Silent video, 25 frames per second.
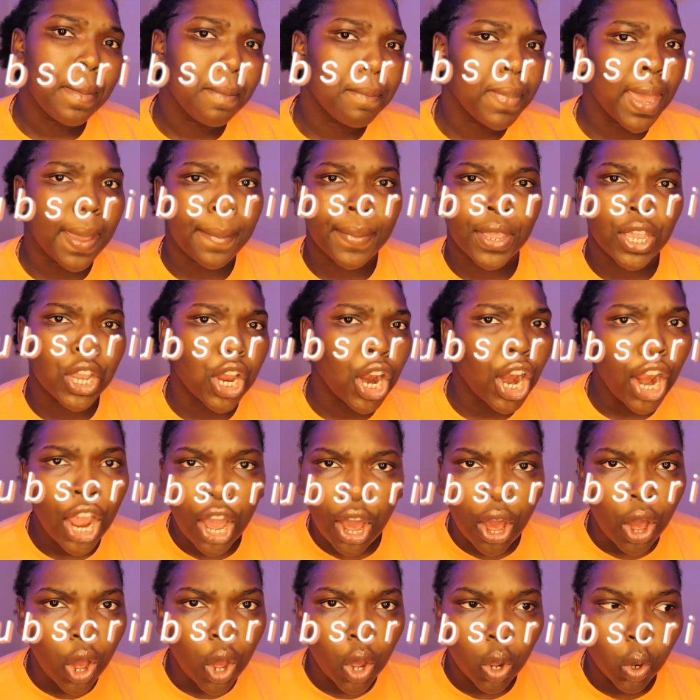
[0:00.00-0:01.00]
baby
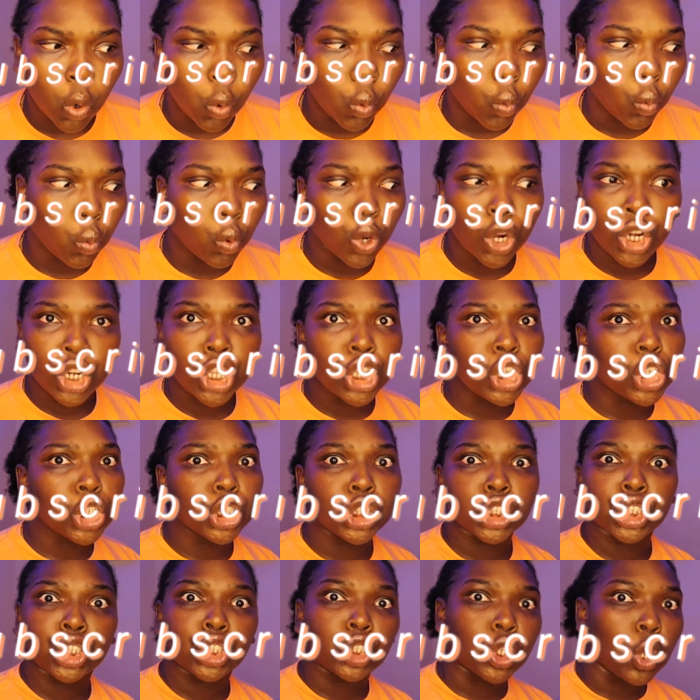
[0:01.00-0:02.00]
girl, what are
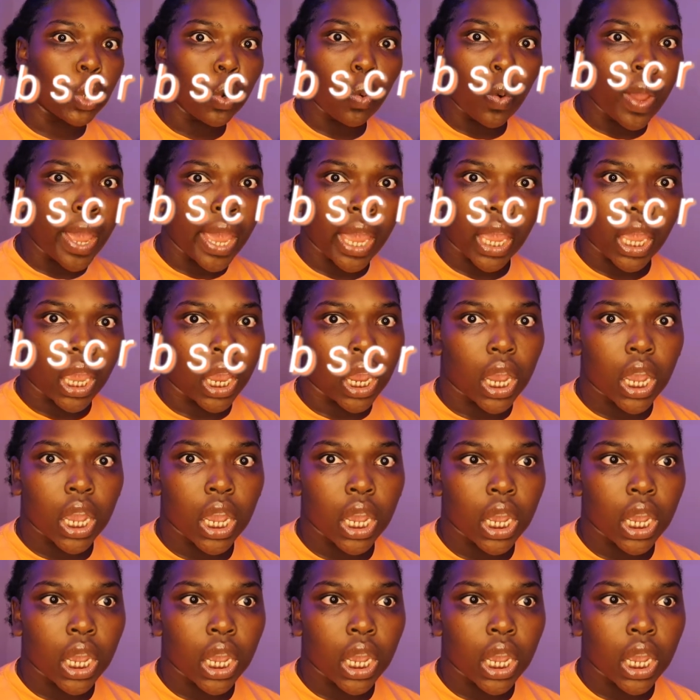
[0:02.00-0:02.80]
you doing?